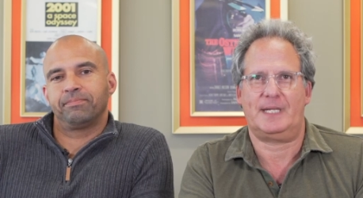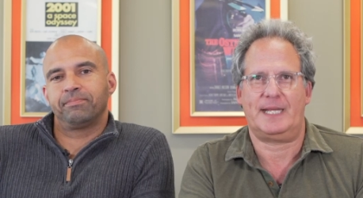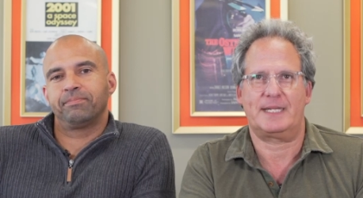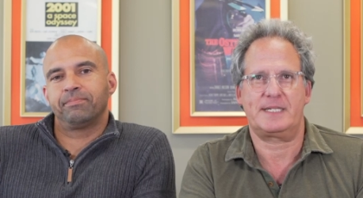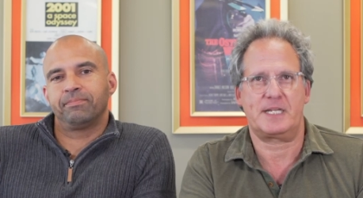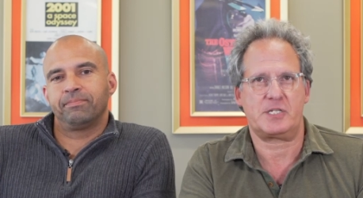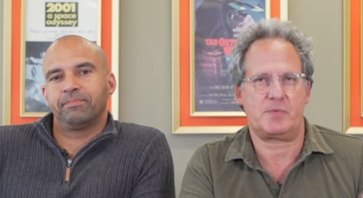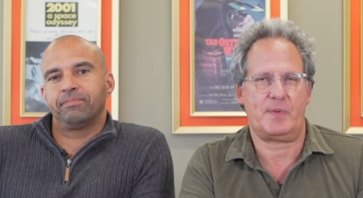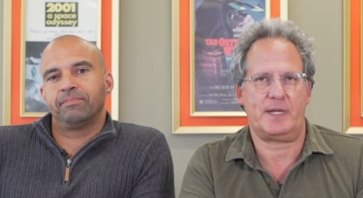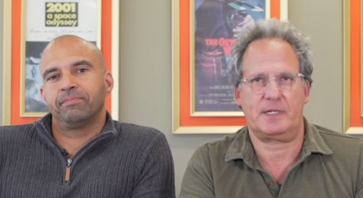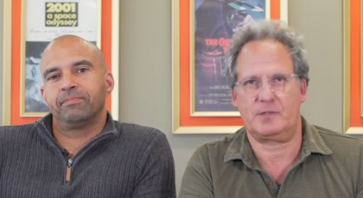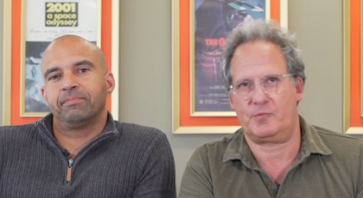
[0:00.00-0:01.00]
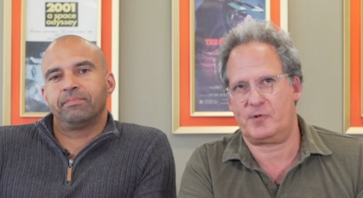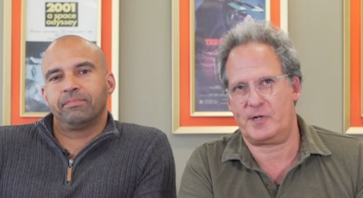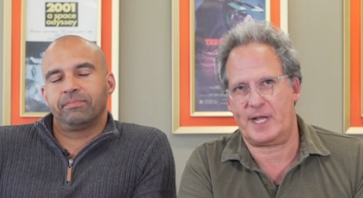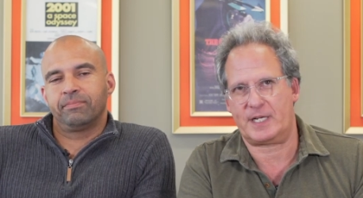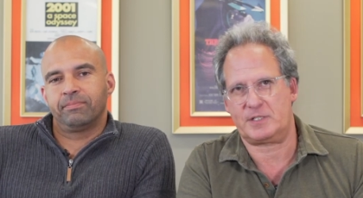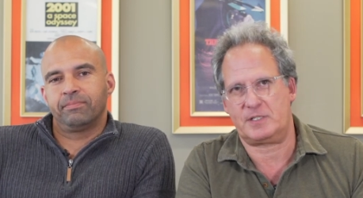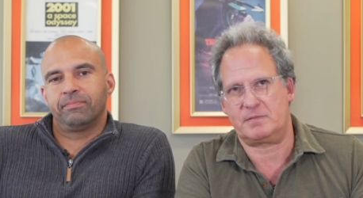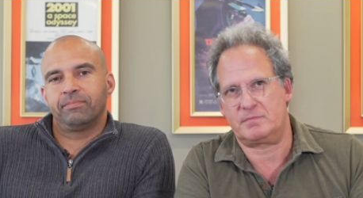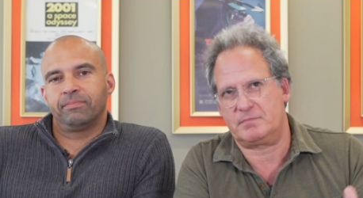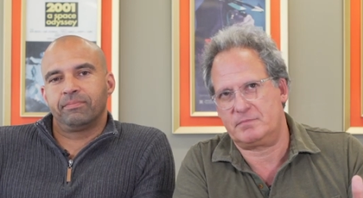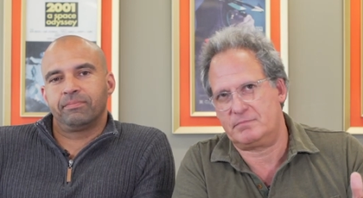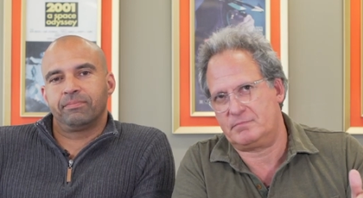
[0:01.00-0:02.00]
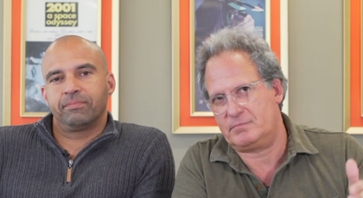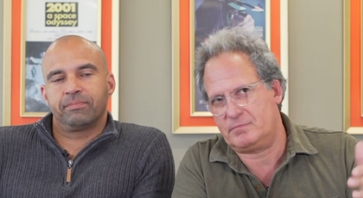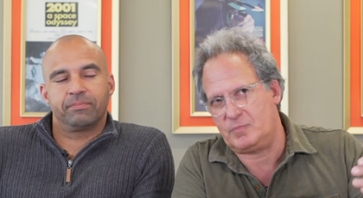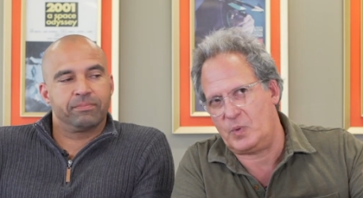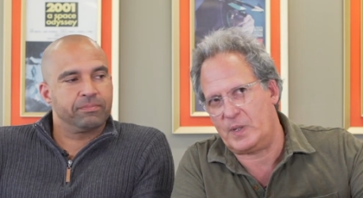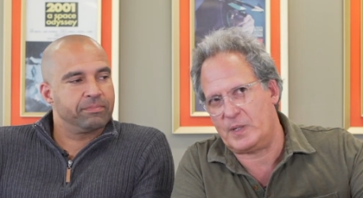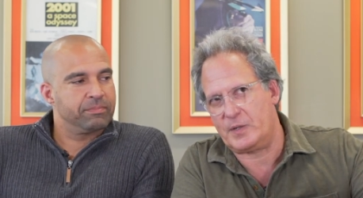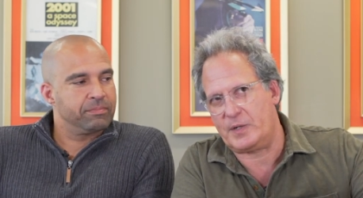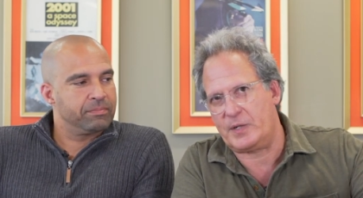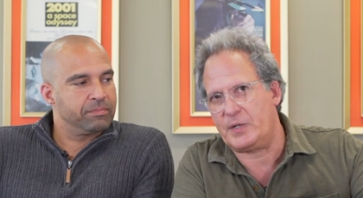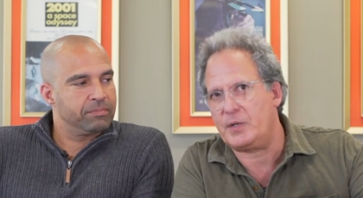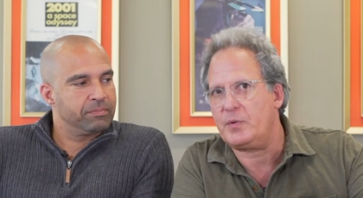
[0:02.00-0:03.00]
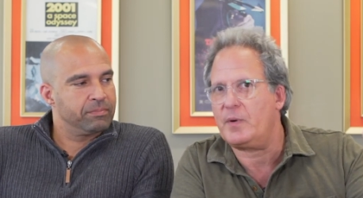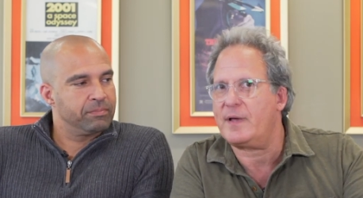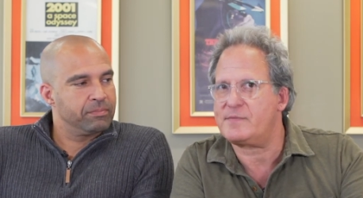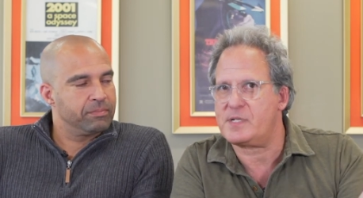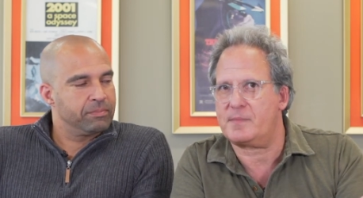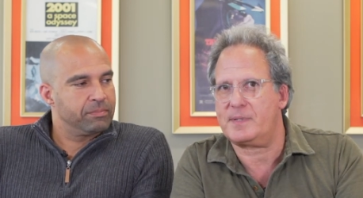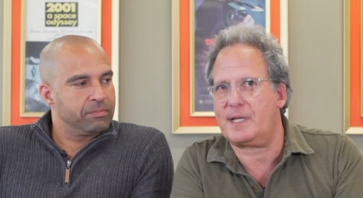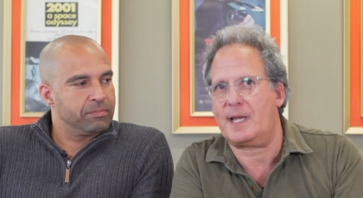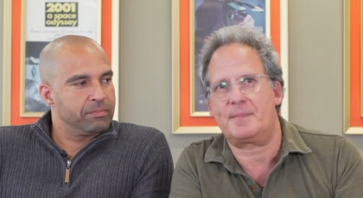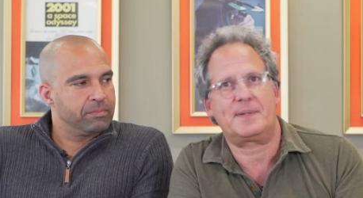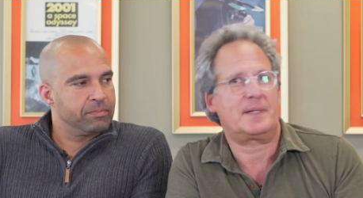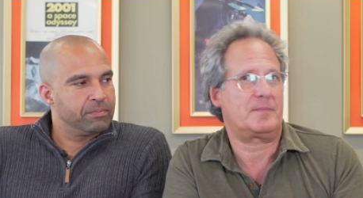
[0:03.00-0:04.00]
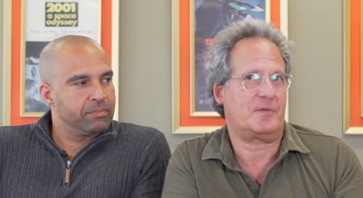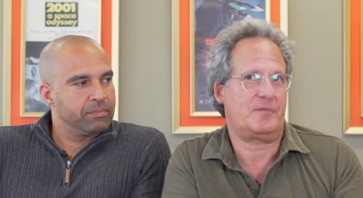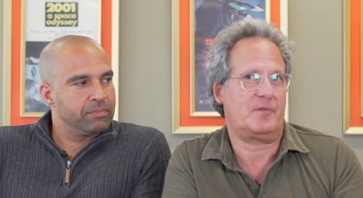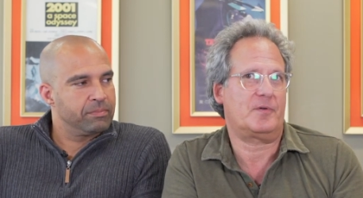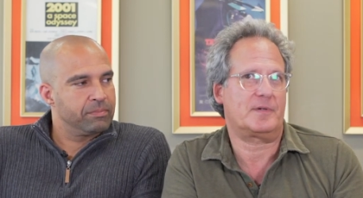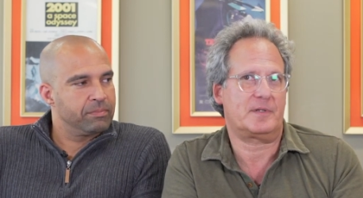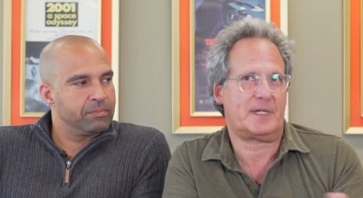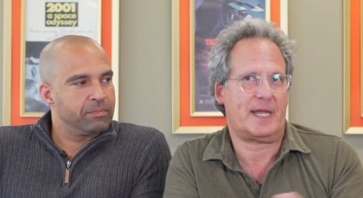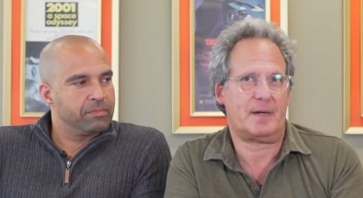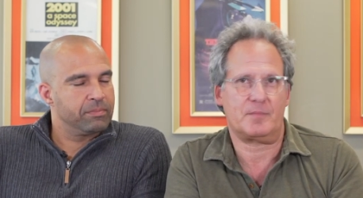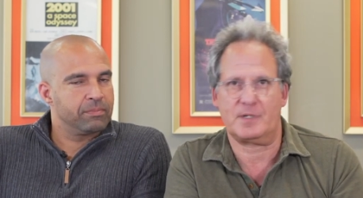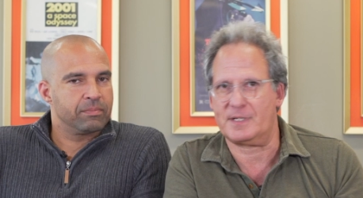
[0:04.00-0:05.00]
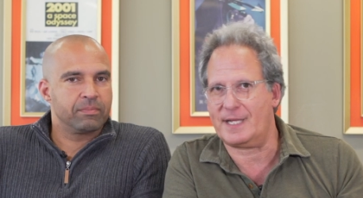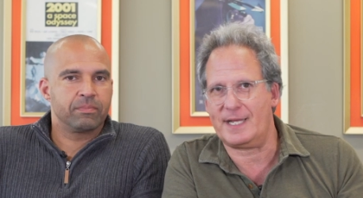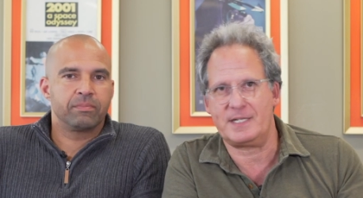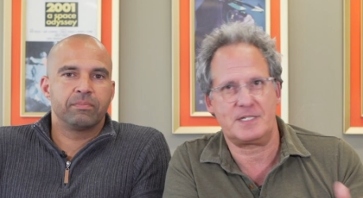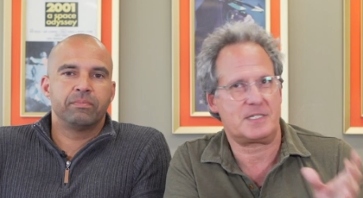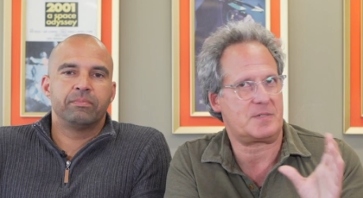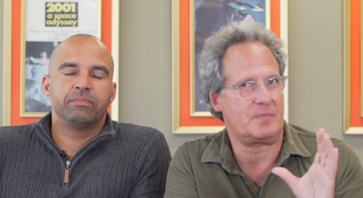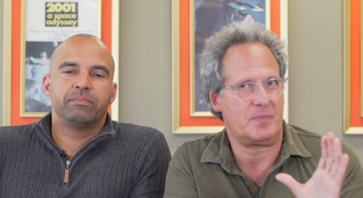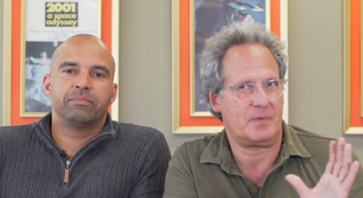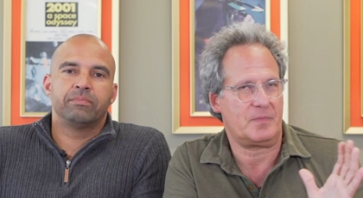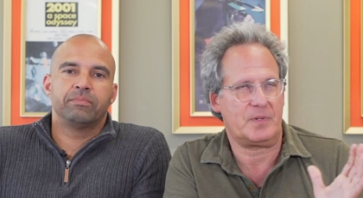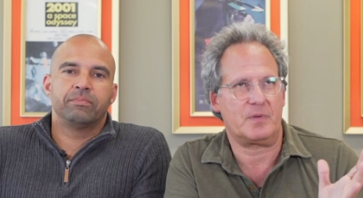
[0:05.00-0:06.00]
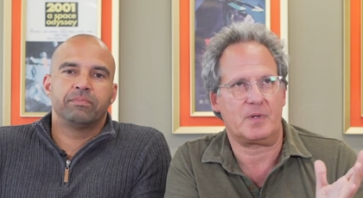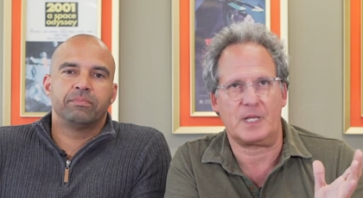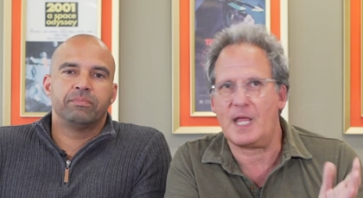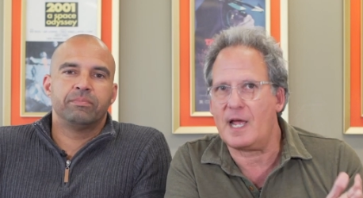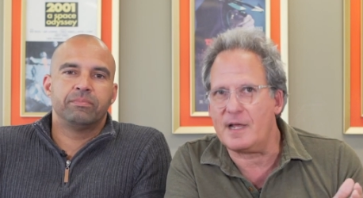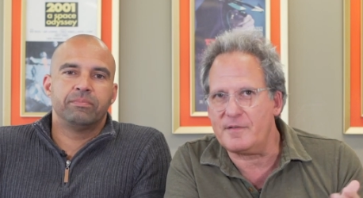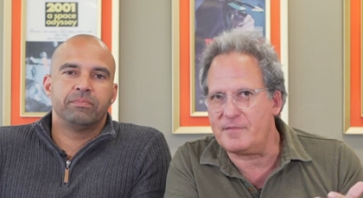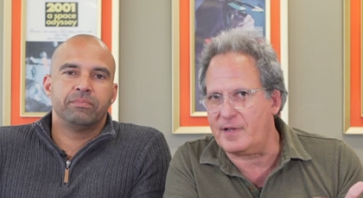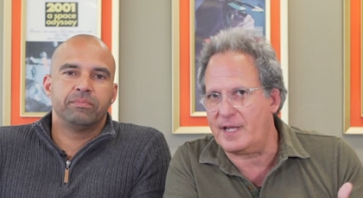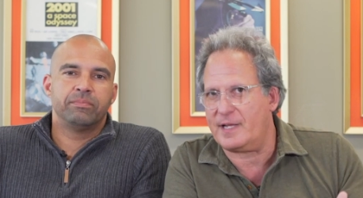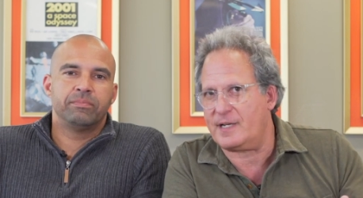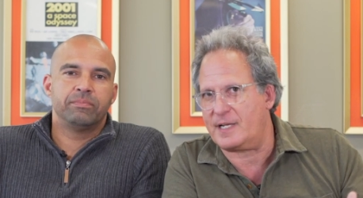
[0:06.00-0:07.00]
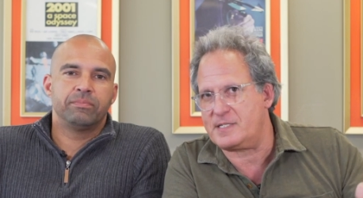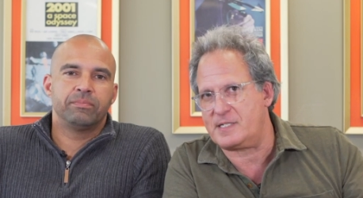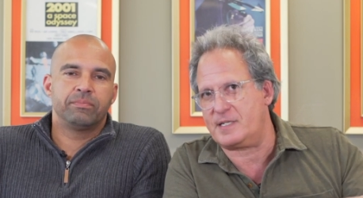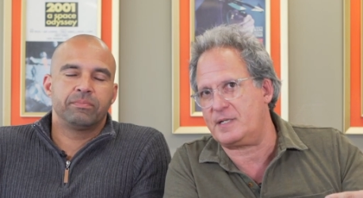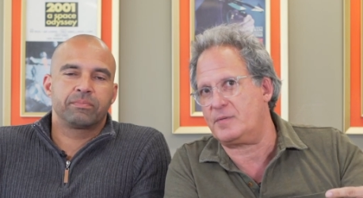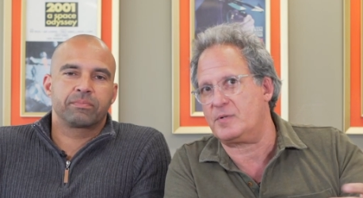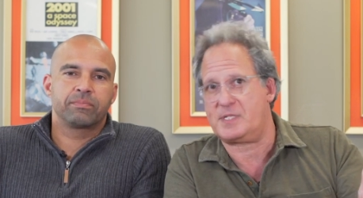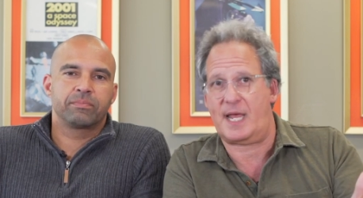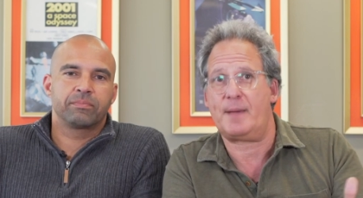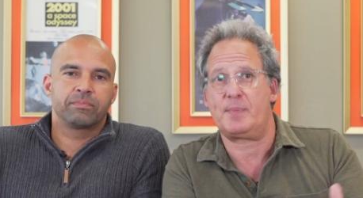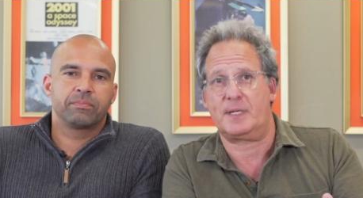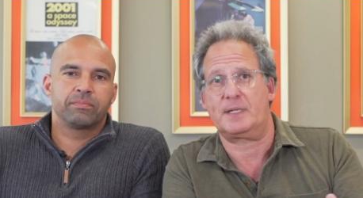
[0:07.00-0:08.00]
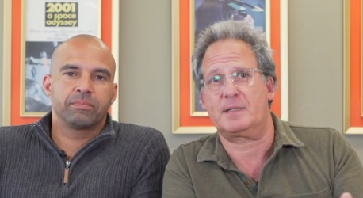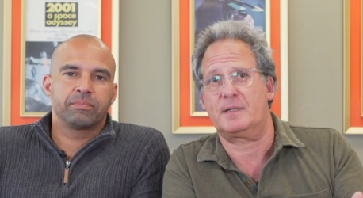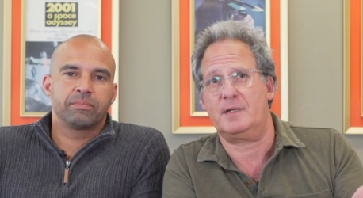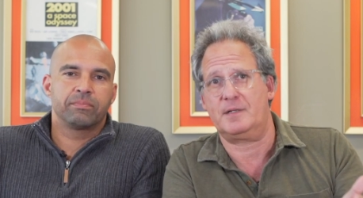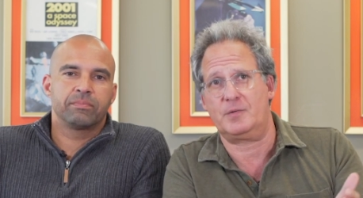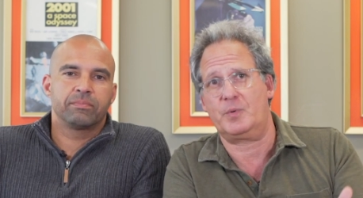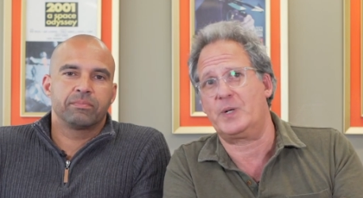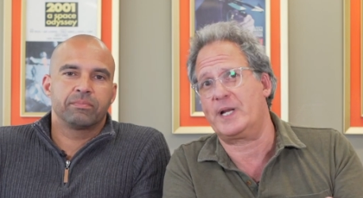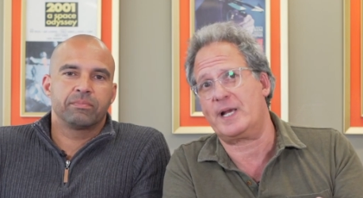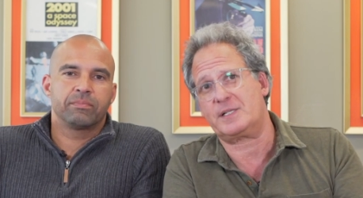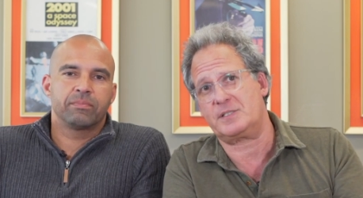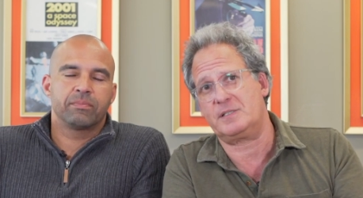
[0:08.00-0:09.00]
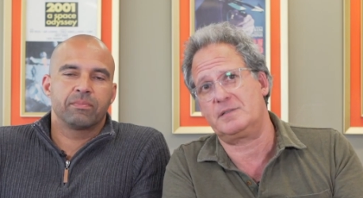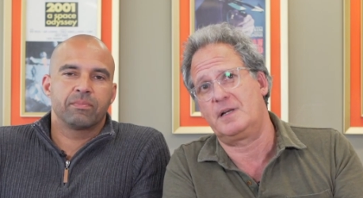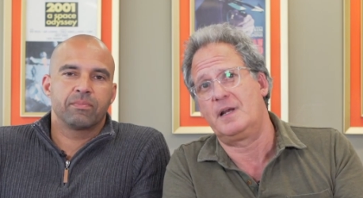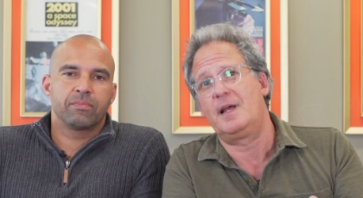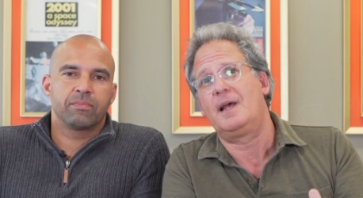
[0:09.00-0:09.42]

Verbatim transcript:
Speaker 1: Anticipating the word action, where you have something happening before the camera engages and we are alive and I see what's happening on the word action,